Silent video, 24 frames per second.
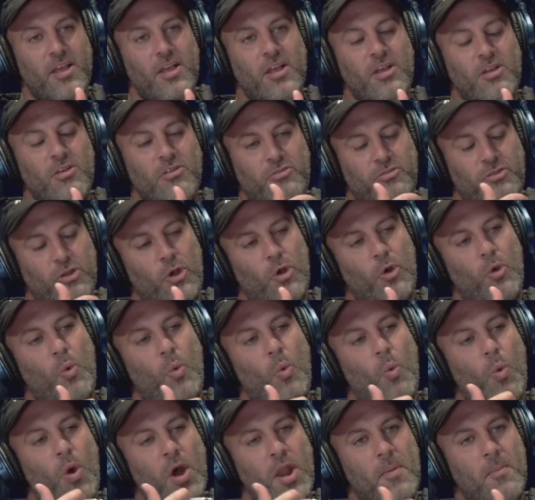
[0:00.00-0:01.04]
So
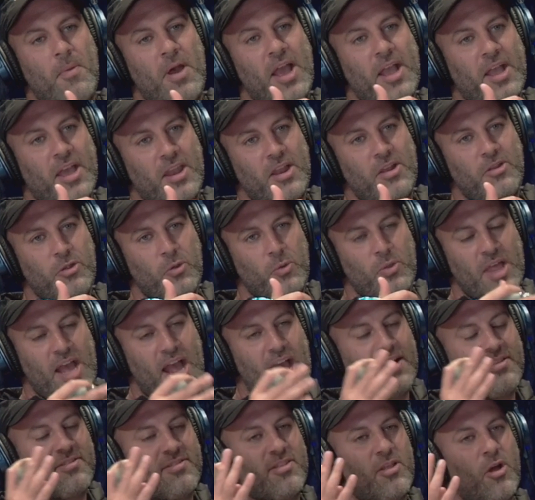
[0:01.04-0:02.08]
what am I going to do?
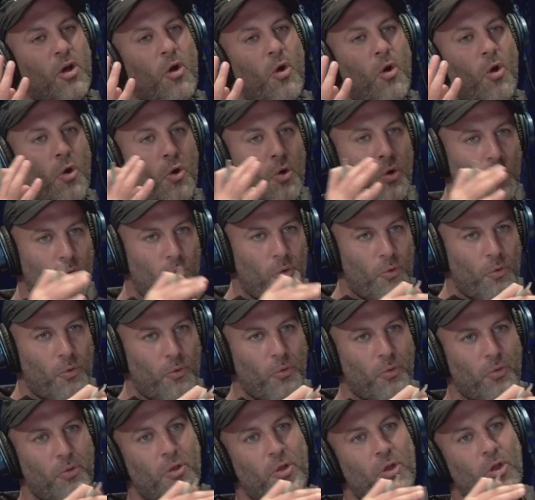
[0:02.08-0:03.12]
That's the
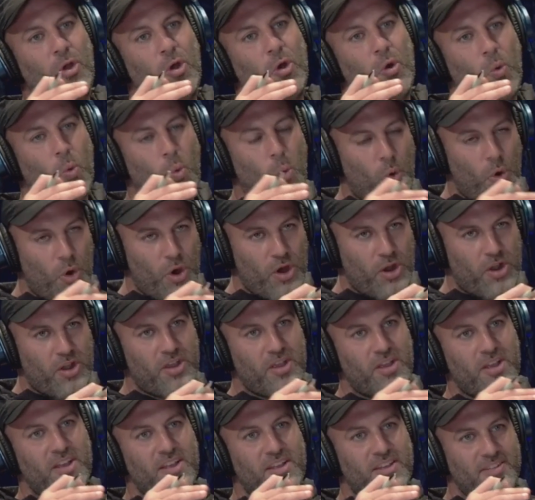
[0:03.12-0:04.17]
whole
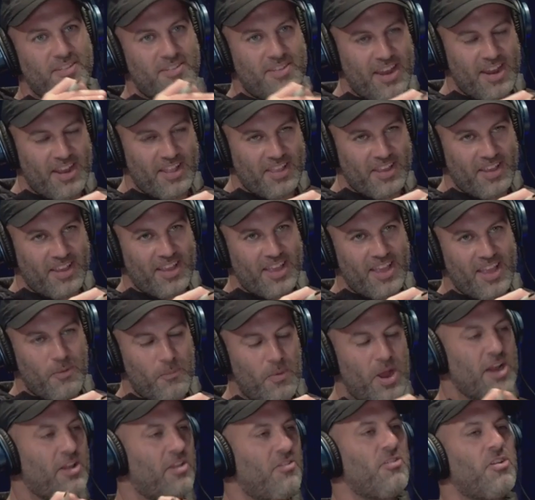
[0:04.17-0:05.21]
work. Yeah. Really, right? It
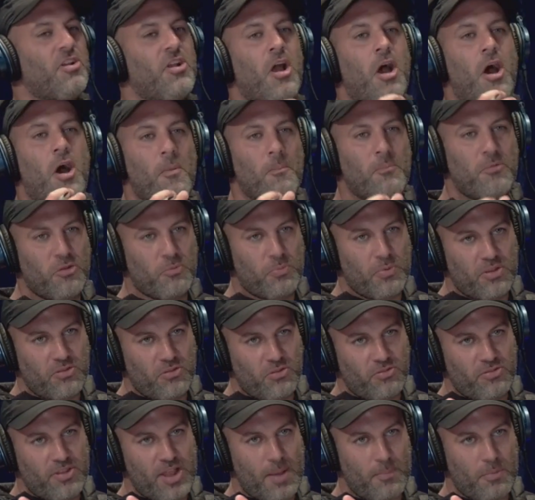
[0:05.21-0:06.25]
doesn't come just because you
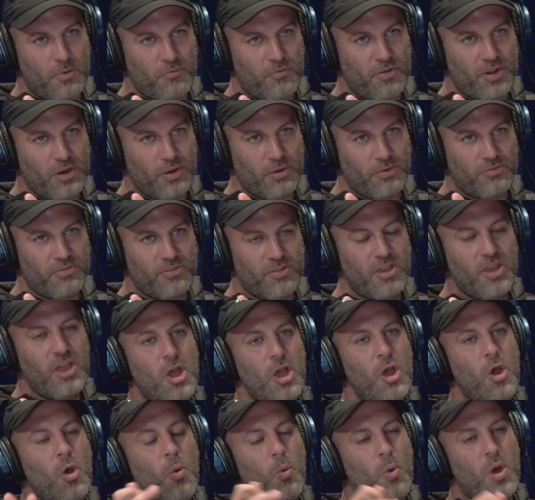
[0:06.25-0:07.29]
snap your fingers.
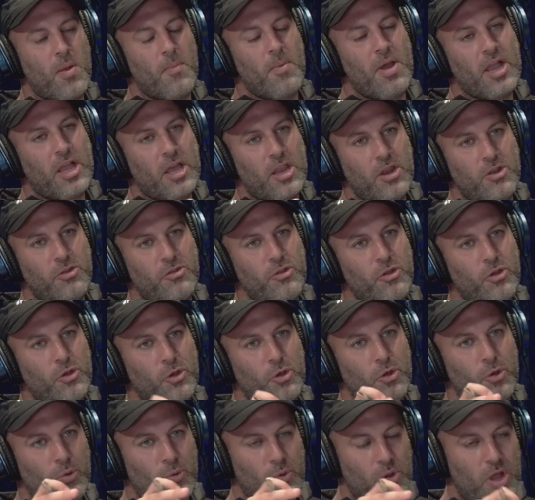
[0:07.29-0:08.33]
What am I going to do? Couldn't agree
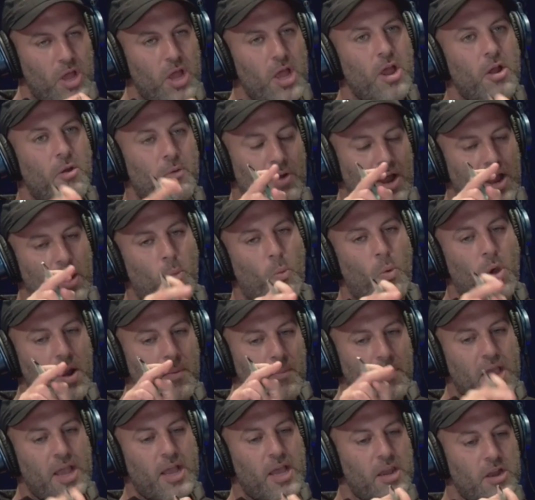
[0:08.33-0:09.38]
more. Right? What am I
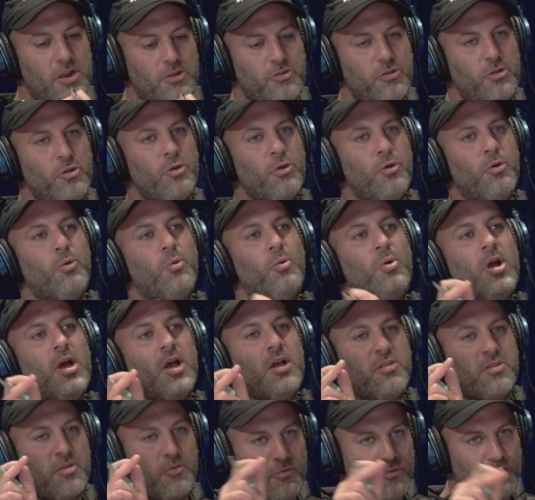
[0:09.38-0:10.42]
going to do to
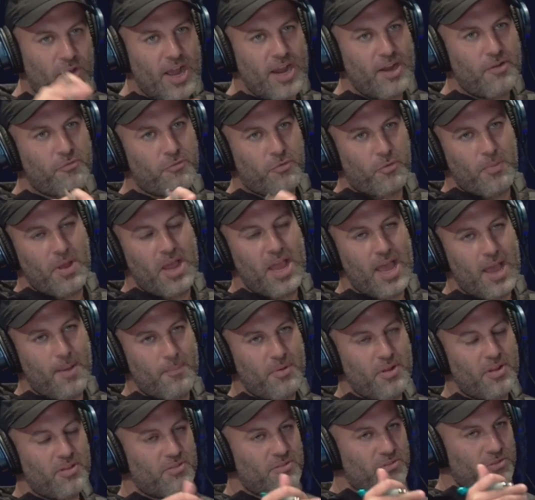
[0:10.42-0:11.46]
fight for my
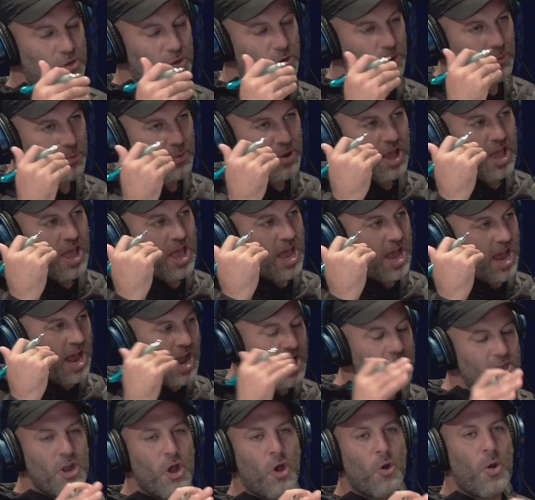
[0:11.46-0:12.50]
happiness? So yeah. I
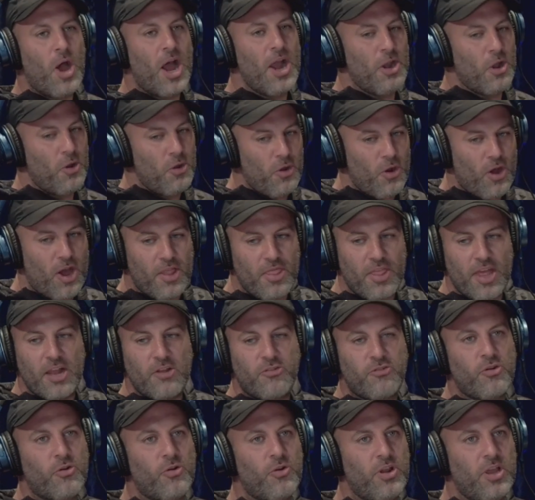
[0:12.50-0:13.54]
know you're on that
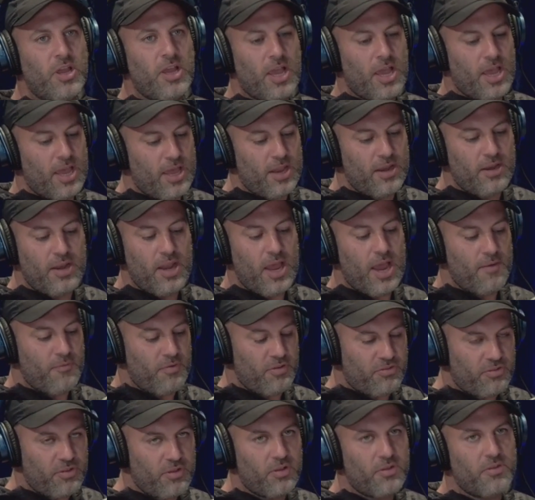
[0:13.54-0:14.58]
journey, and every
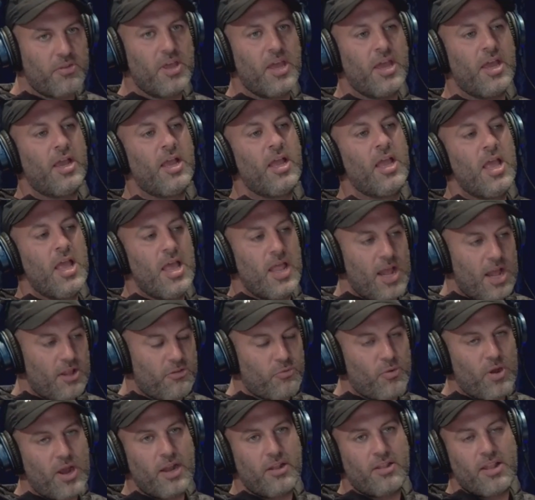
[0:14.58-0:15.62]
single day, that's
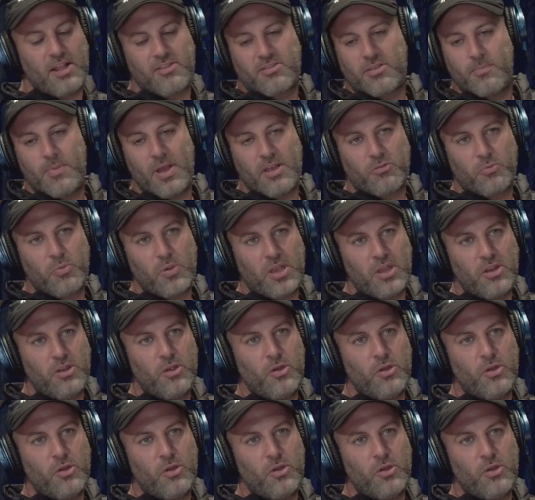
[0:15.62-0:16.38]
right. That's the best we can do.